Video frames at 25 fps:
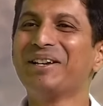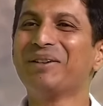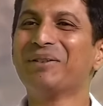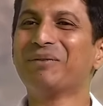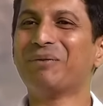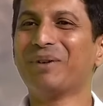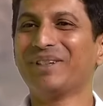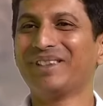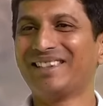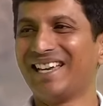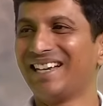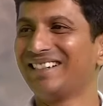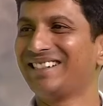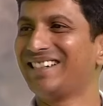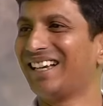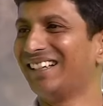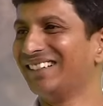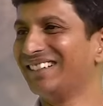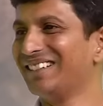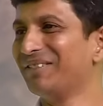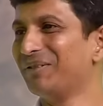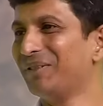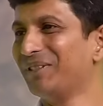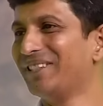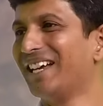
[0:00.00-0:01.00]
With
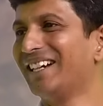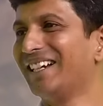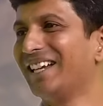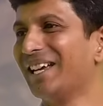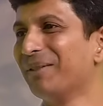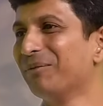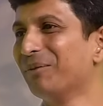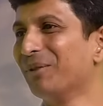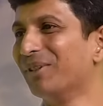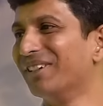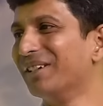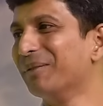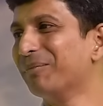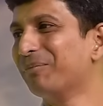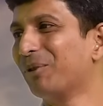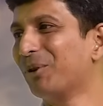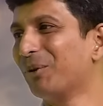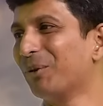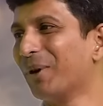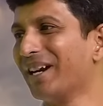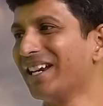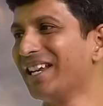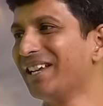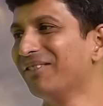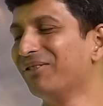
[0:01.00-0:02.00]
that, I'm
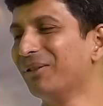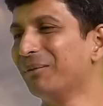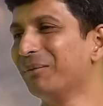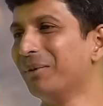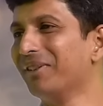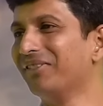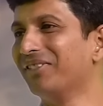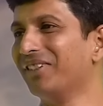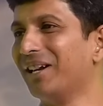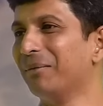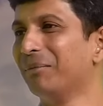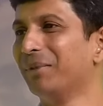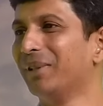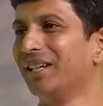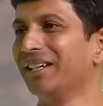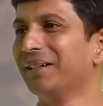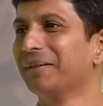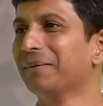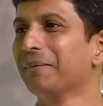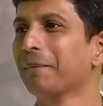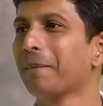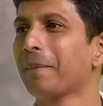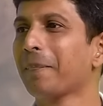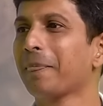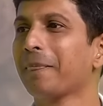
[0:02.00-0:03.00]
providing for my
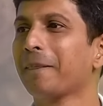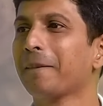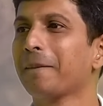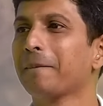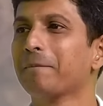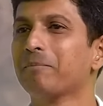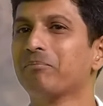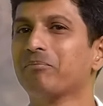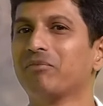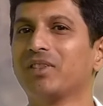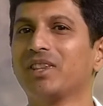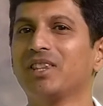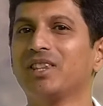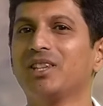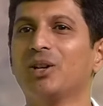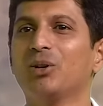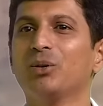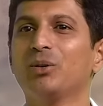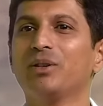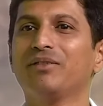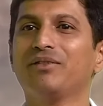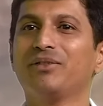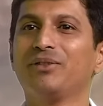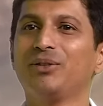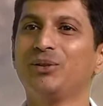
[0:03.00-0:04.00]
family. Now,
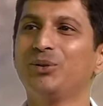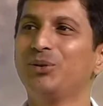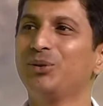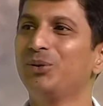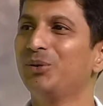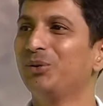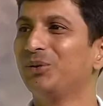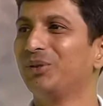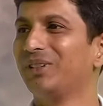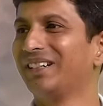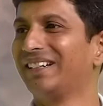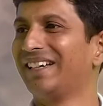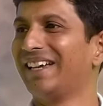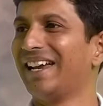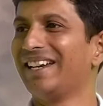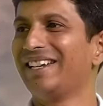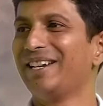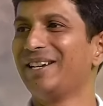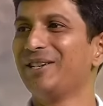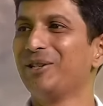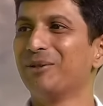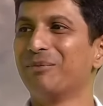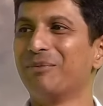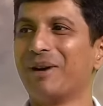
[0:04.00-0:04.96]
if you get into